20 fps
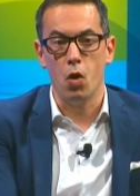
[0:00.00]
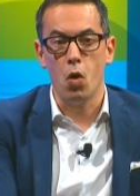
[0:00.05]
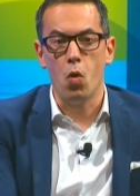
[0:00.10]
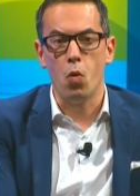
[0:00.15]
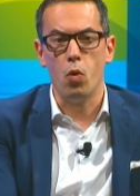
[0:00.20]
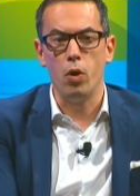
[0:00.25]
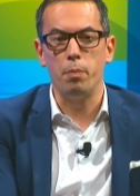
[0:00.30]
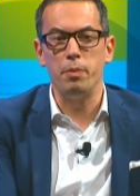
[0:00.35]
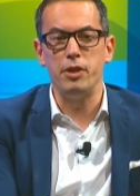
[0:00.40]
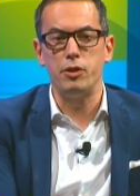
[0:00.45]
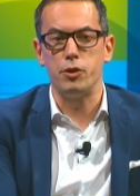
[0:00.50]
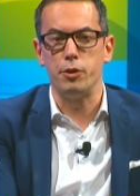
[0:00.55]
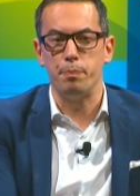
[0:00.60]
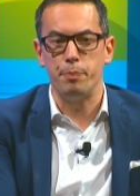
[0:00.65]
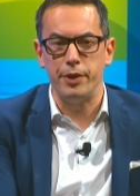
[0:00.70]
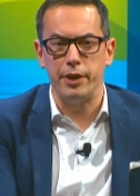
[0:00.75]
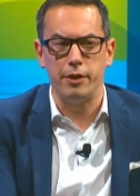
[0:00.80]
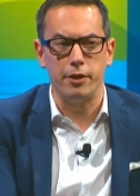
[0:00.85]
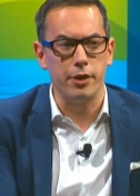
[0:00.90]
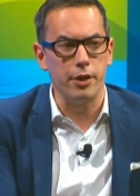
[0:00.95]
will be
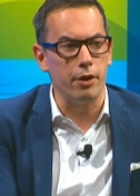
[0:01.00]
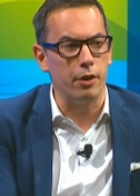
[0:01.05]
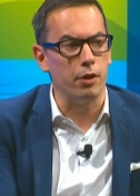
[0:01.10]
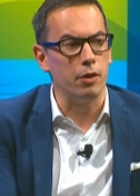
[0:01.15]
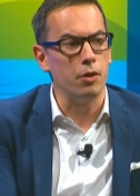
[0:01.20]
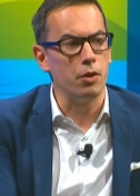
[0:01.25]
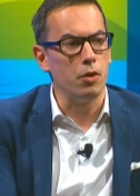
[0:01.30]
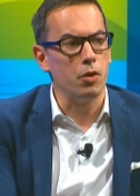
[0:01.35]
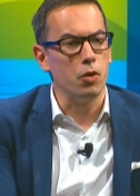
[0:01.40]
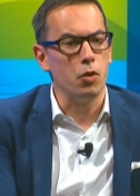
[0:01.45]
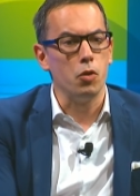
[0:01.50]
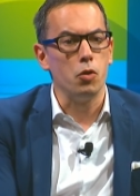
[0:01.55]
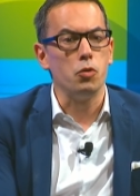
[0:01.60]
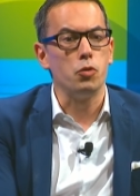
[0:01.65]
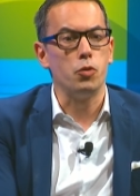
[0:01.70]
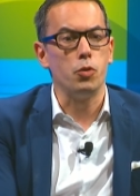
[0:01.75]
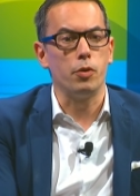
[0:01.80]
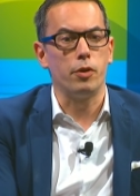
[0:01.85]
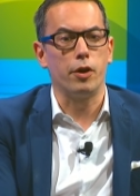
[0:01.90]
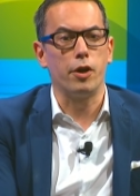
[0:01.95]
superior
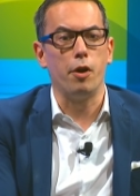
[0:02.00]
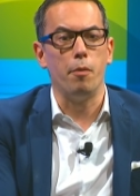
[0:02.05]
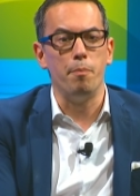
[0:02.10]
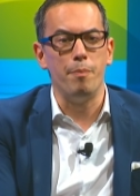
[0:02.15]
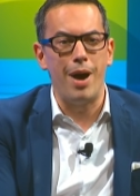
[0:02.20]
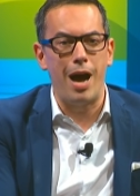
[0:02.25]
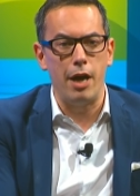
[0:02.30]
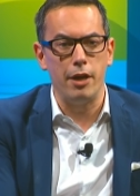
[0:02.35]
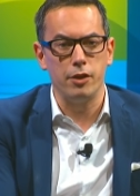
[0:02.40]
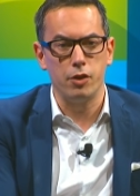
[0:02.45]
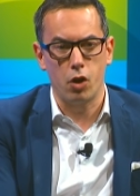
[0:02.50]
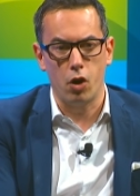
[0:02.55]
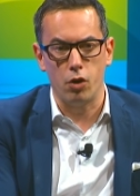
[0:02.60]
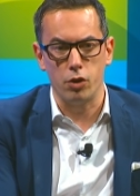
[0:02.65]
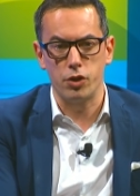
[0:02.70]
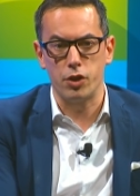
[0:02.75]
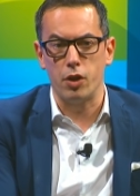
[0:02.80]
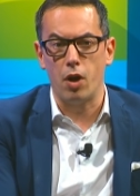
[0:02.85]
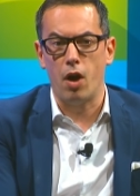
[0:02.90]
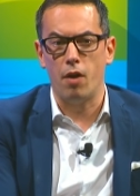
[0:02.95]
to the combined
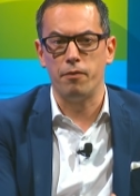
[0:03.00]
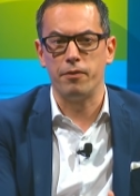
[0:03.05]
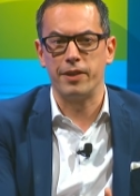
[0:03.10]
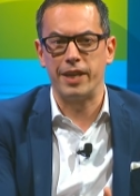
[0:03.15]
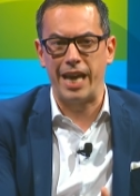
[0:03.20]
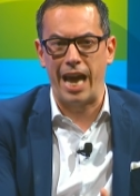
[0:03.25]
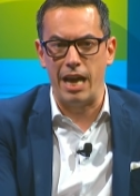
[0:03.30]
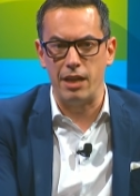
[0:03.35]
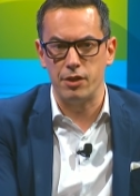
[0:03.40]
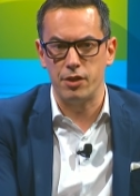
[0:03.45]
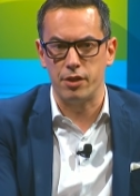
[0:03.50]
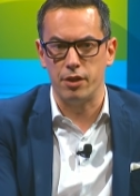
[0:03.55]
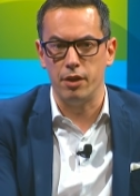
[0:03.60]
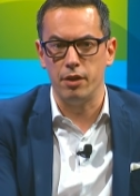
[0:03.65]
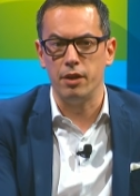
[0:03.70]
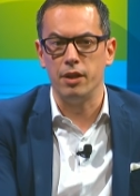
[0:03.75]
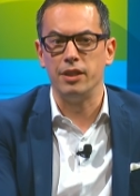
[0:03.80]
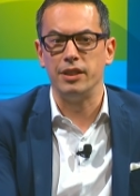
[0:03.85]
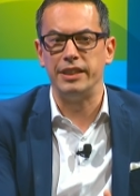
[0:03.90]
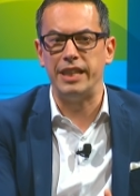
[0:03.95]
cost of cancer,
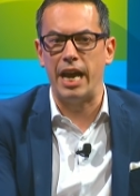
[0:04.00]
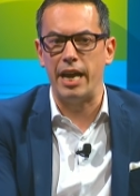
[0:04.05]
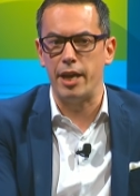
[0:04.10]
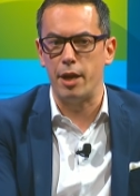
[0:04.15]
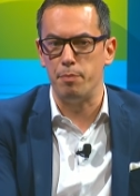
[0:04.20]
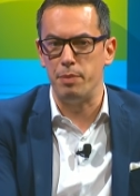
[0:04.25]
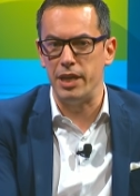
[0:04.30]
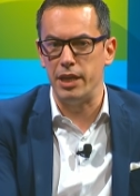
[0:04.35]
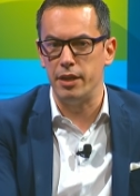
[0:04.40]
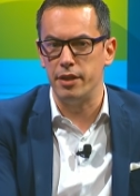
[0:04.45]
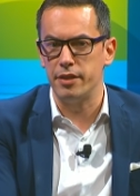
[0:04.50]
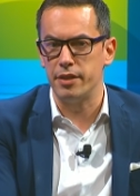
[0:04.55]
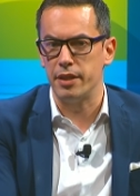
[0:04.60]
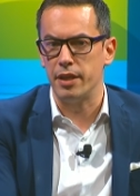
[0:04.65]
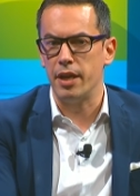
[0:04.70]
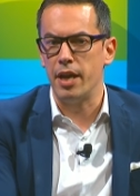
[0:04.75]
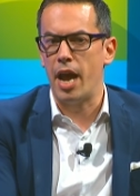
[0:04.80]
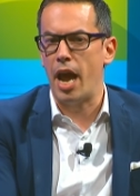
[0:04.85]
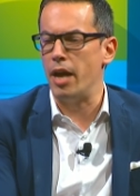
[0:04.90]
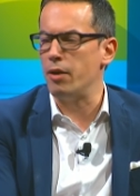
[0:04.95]
diabetes,
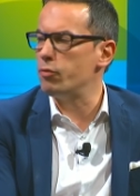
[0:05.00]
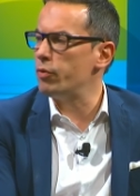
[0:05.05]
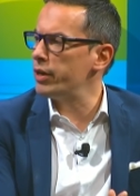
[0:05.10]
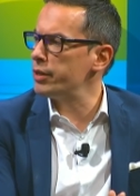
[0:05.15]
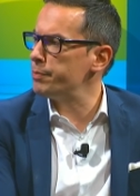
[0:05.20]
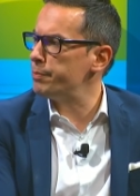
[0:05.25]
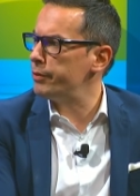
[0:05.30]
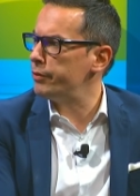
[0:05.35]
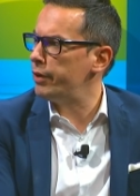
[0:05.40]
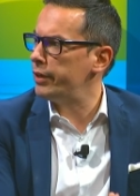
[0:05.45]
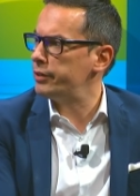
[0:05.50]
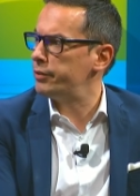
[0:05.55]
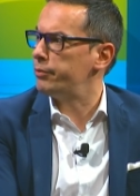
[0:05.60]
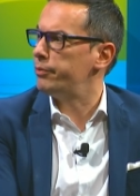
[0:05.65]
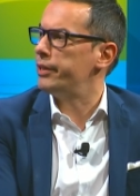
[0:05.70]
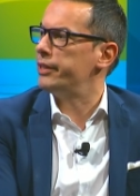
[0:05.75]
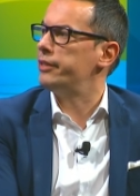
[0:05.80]
and respiratory